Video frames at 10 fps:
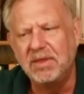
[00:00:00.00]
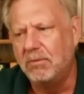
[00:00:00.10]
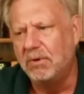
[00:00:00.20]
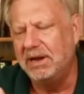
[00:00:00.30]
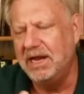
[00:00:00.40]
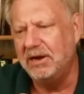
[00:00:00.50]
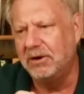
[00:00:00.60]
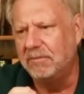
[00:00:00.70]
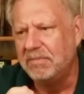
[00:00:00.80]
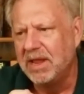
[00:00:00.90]
Where
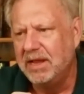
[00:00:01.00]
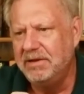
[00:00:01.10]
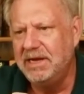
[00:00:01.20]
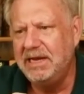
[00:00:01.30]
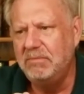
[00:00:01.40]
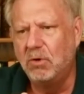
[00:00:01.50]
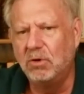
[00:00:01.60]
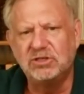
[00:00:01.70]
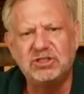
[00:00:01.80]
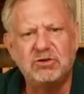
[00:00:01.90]
here, you need
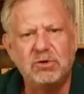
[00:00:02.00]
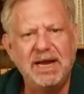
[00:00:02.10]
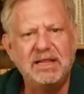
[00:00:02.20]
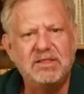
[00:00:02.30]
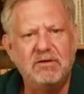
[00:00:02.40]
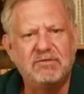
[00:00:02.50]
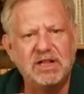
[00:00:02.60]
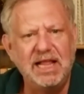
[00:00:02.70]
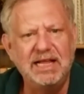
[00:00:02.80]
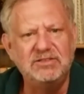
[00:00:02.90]
more strength of
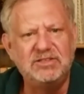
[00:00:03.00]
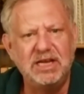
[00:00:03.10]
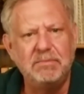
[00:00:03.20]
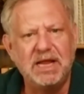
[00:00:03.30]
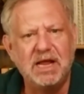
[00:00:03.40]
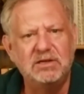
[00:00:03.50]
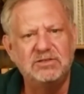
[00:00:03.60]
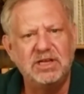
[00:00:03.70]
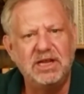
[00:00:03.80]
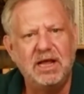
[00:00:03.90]
cleansing
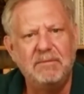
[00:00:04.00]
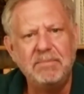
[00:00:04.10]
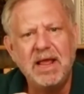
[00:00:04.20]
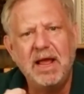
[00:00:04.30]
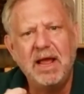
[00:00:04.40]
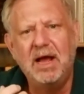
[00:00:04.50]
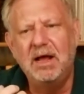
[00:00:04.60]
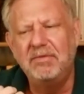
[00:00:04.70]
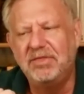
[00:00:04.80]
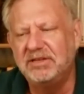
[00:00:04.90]
because it
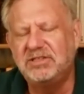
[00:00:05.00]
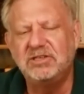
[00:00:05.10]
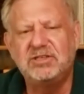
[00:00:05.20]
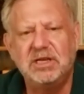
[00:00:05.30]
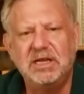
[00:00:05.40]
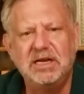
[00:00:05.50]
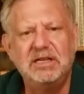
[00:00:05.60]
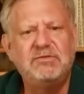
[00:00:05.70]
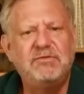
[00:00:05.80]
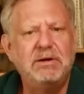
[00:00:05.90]

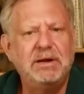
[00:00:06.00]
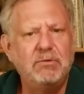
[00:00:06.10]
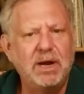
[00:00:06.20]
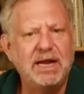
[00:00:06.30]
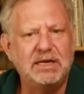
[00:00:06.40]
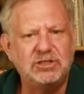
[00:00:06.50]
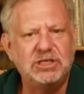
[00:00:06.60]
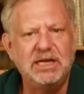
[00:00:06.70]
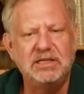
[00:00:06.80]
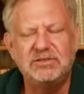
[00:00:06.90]
is very rich.
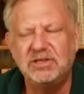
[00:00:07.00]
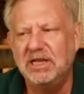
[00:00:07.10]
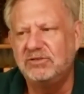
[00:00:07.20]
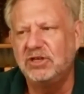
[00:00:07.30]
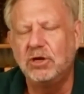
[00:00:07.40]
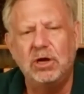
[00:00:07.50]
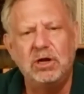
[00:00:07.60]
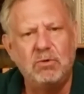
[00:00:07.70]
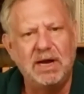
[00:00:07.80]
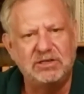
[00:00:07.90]
It's a good
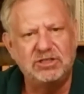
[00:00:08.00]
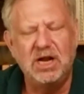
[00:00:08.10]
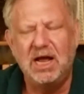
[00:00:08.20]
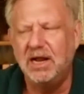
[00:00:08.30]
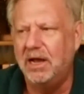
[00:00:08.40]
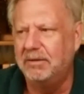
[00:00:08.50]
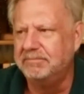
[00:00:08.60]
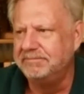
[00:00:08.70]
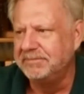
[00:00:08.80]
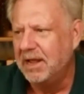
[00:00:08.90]
rich, not a,
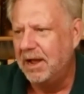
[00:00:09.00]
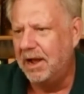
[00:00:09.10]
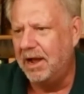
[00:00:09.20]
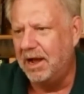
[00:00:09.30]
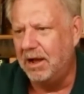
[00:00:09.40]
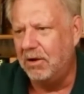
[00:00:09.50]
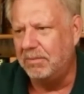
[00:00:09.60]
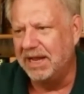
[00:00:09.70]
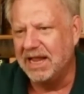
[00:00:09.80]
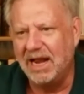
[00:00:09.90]
oh
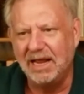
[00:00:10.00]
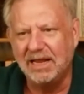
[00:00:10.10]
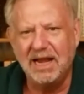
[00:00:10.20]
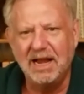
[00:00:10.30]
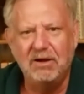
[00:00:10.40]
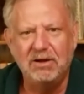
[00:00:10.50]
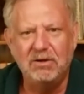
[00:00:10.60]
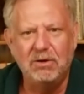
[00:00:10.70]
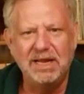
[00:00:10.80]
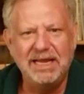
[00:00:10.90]
my God, I can
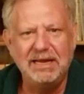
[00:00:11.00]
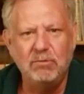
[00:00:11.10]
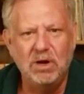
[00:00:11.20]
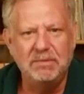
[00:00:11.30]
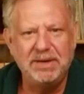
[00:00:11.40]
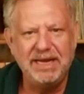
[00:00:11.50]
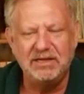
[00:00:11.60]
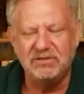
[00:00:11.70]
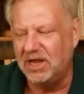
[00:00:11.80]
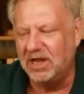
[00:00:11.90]
only eat one piece.